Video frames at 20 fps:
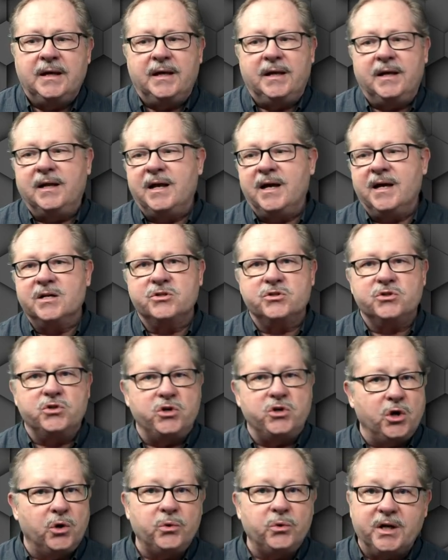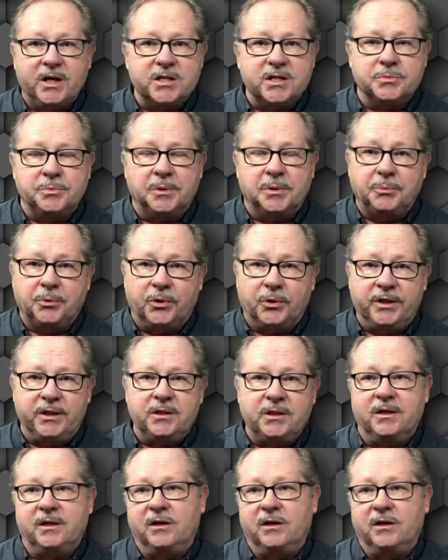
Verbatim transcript: It has no decimal point.